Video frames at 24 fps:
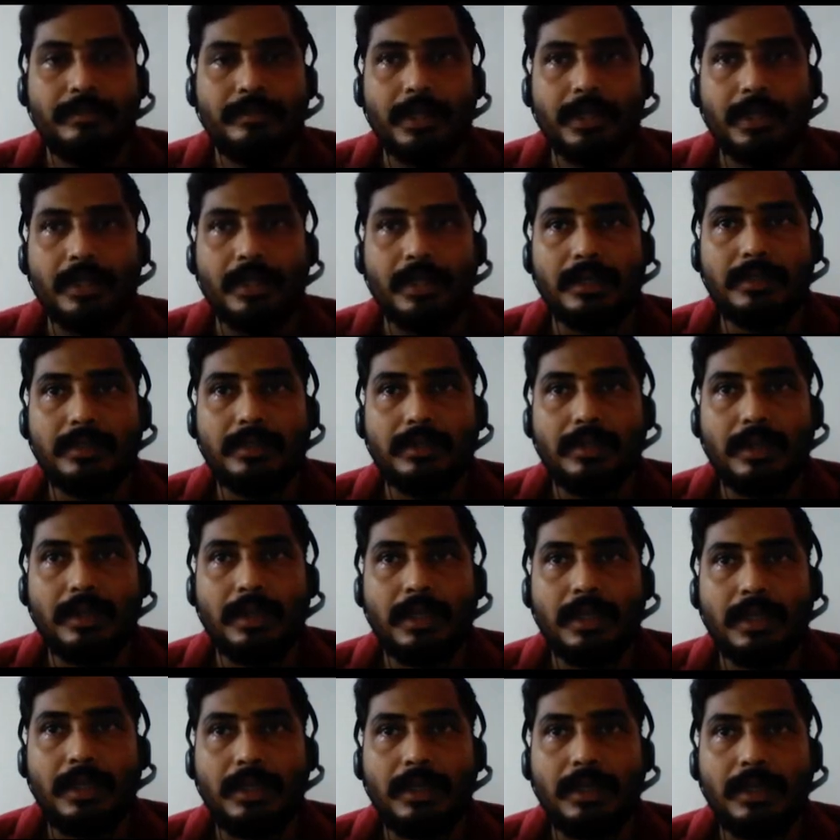because
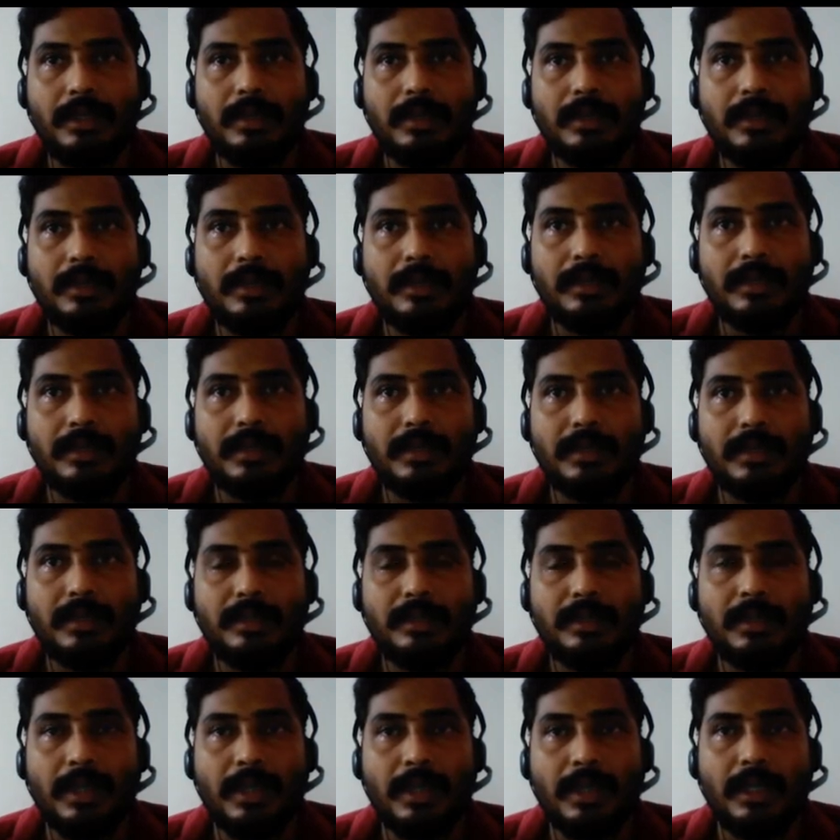he
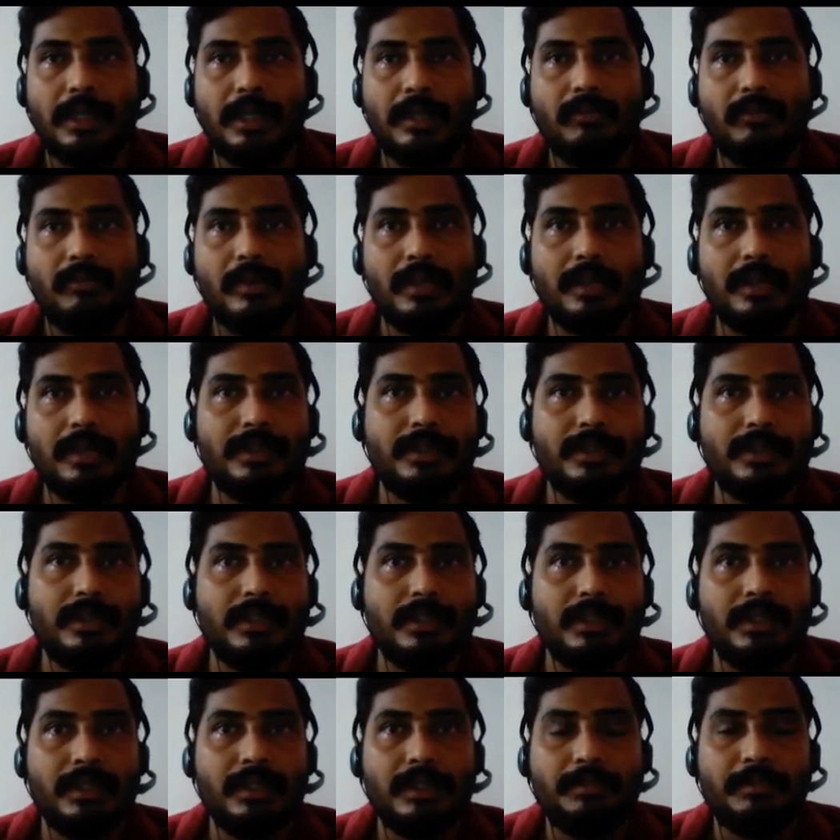
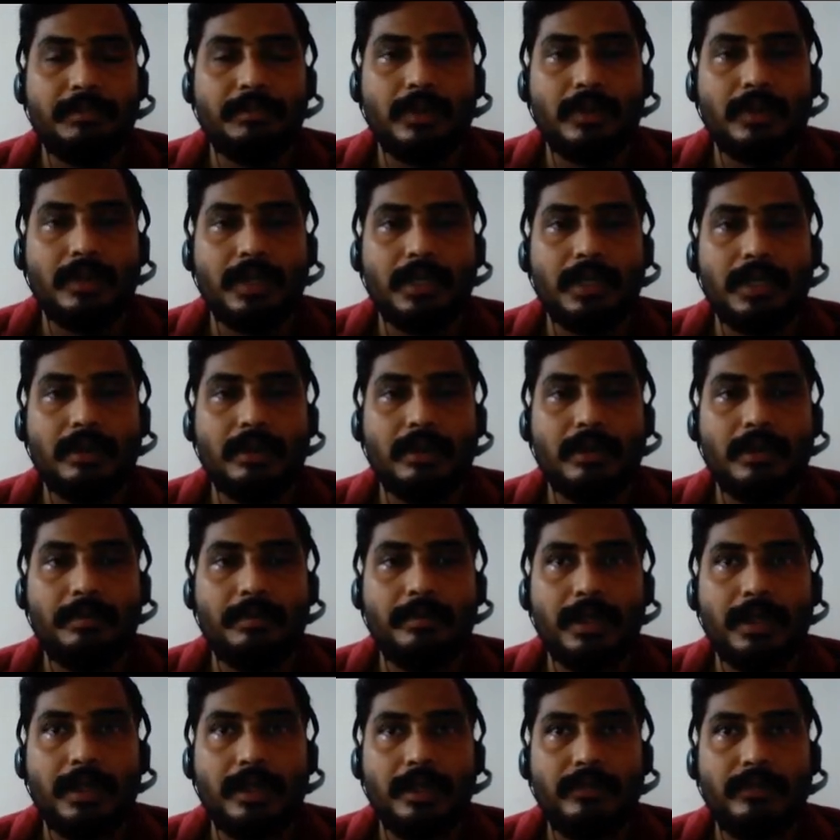involves in the product
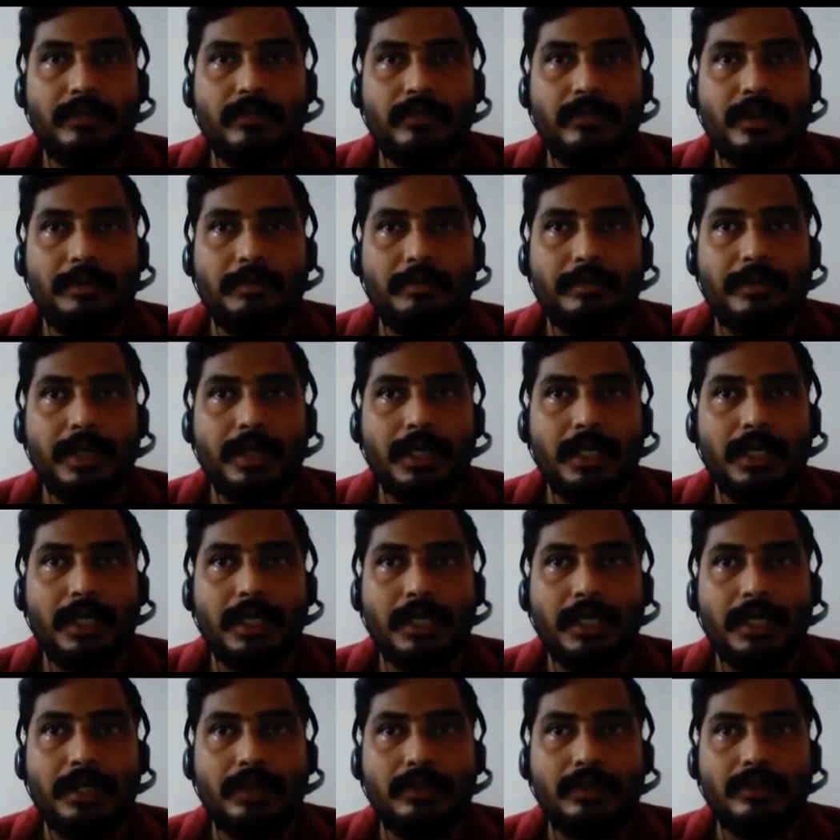development from
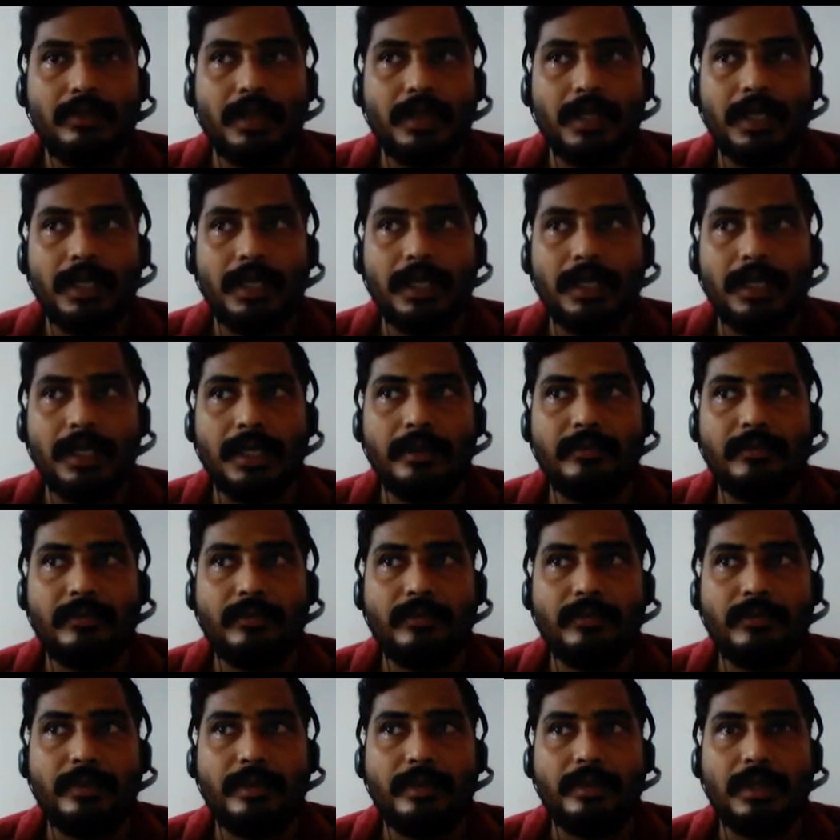beginning to end
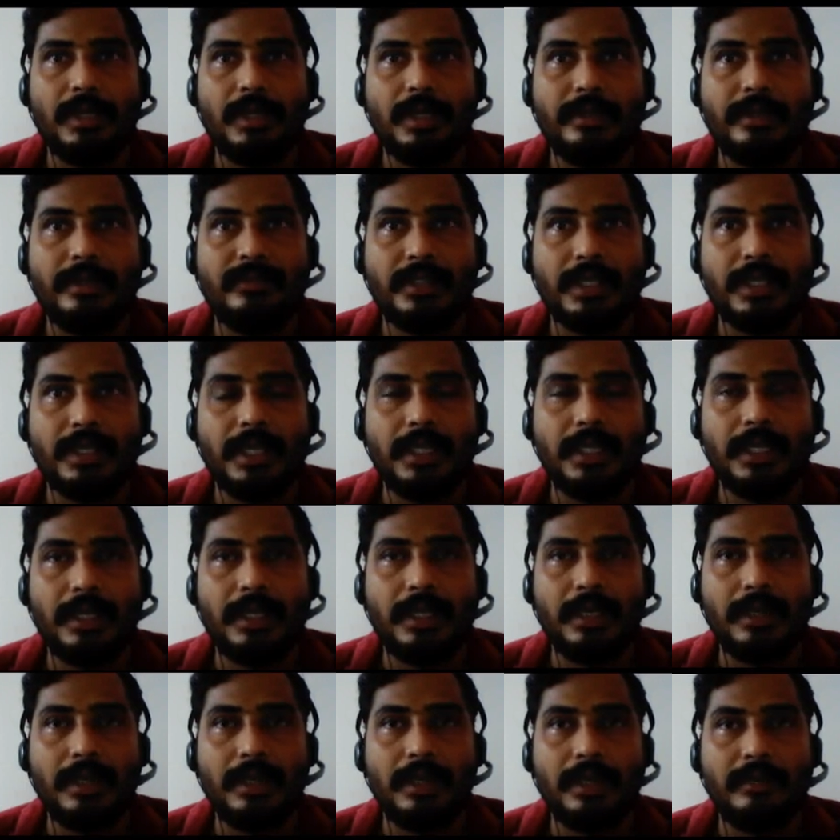of life
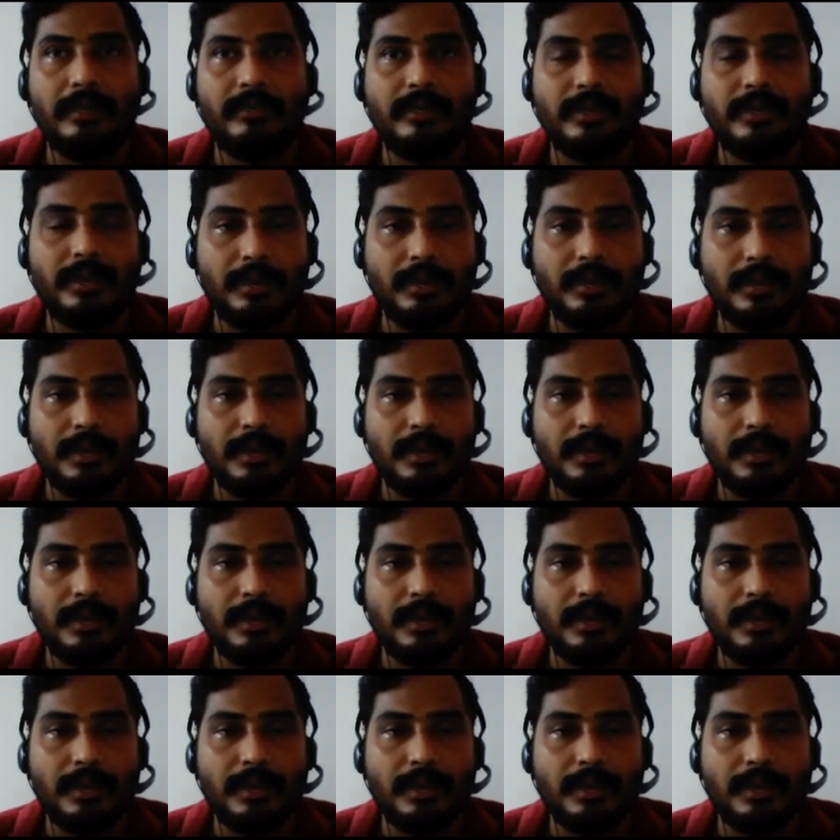cycle of